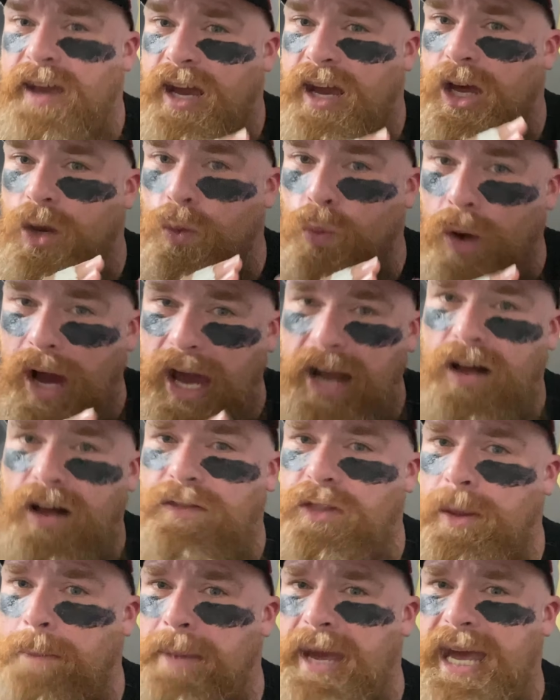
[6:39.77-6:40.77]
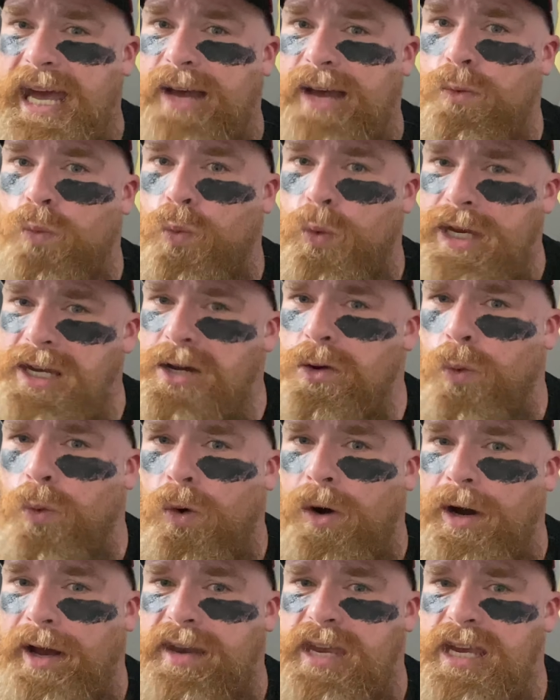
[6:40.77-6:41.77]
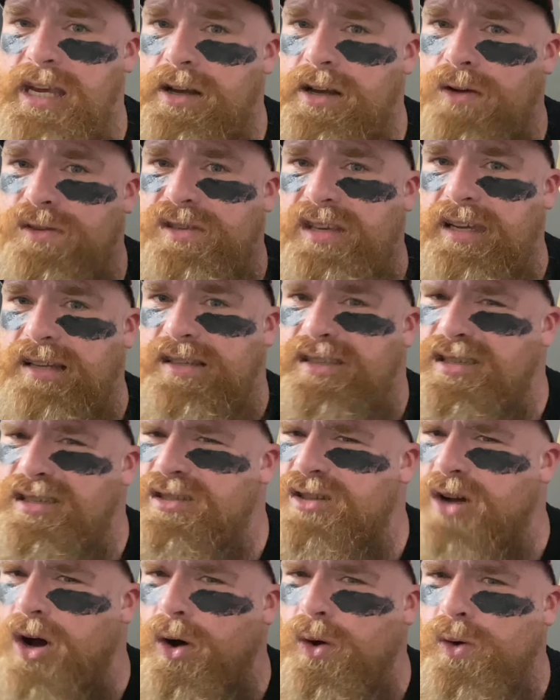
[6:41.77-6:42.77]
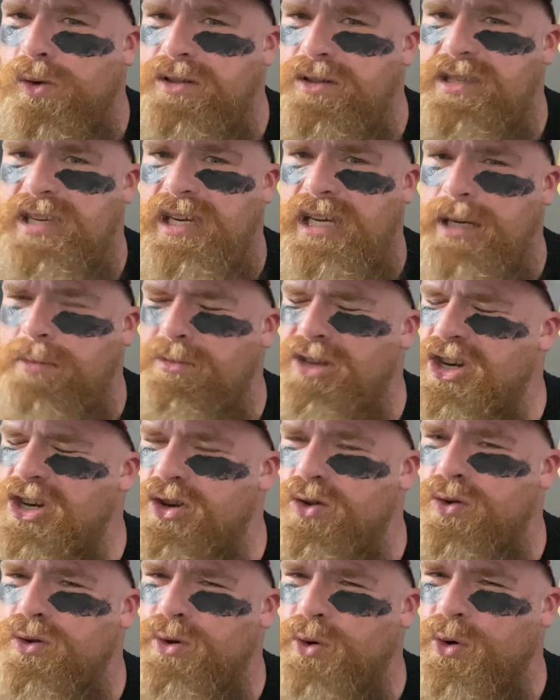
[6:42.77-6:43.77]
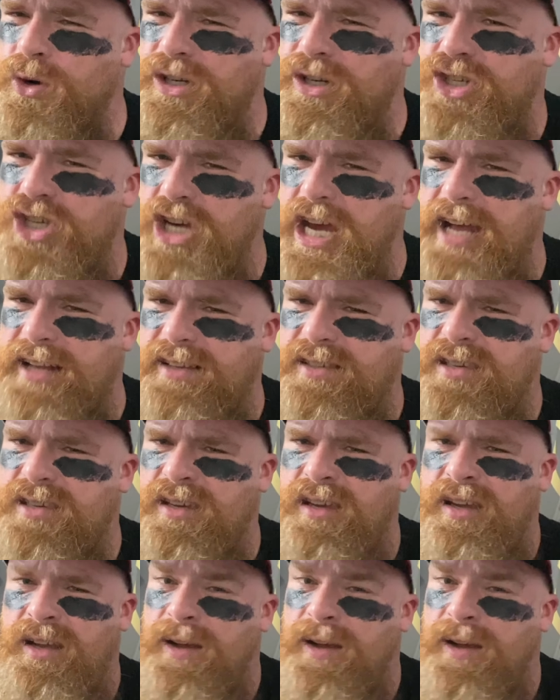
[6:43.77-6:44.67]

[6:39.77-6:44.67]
And right off the bat, week 1, he goes against his old team, the New York Jets.